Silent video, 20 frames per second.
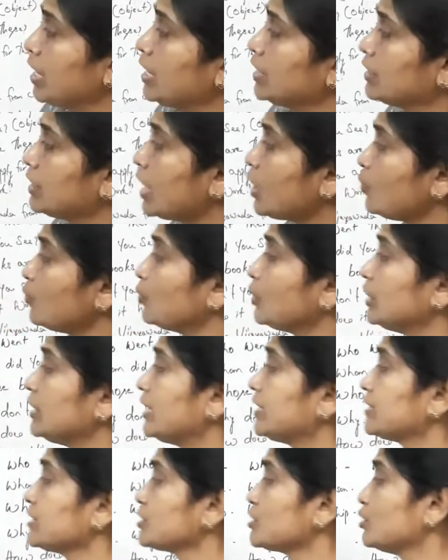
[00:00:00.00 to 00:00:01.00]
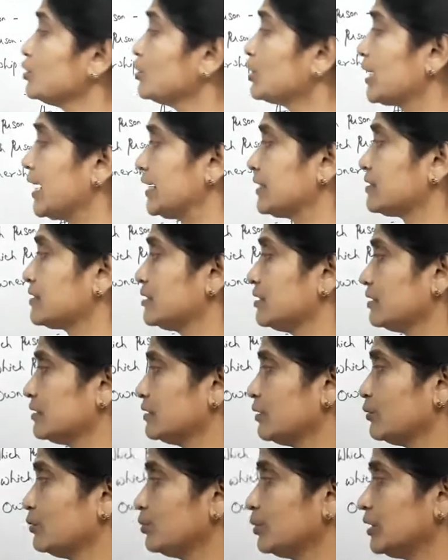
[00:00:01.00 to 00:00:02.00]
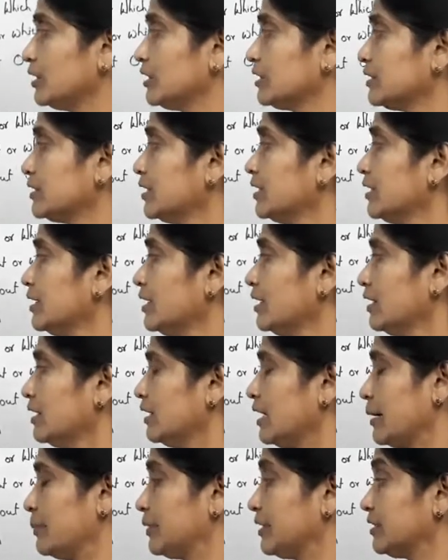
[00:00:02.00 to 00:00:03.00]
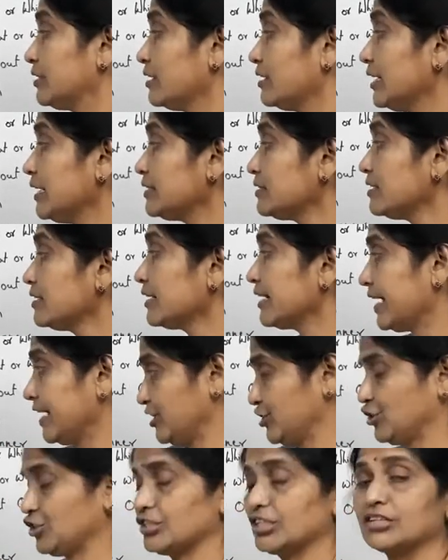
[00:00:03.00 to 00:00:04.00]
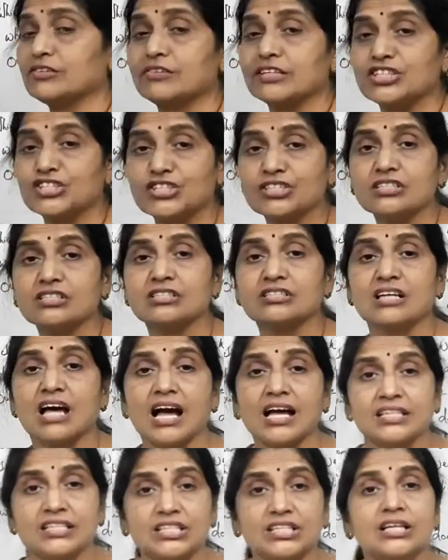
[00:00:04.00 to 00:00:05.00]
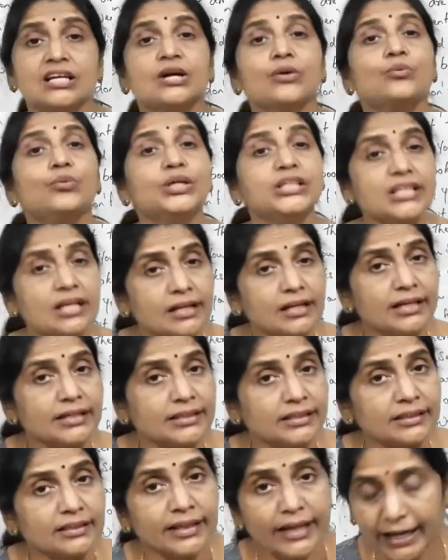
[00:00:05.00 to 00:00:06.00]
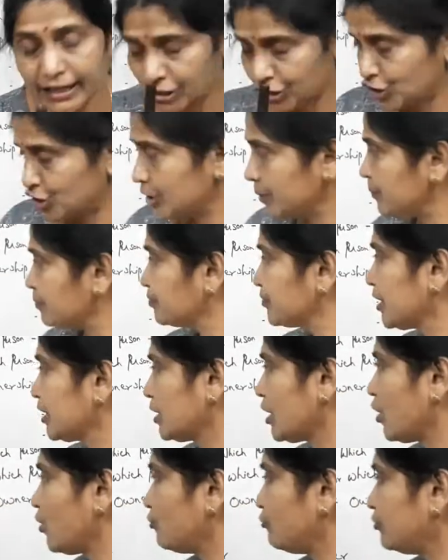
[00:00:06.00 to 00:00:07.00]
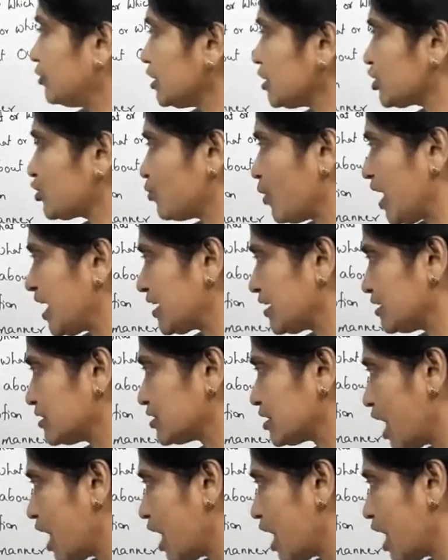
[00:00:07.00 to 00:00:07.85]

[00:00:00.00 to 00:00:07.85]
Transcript: Now let us look at the letter H. The questions start with the letter H. Now first one is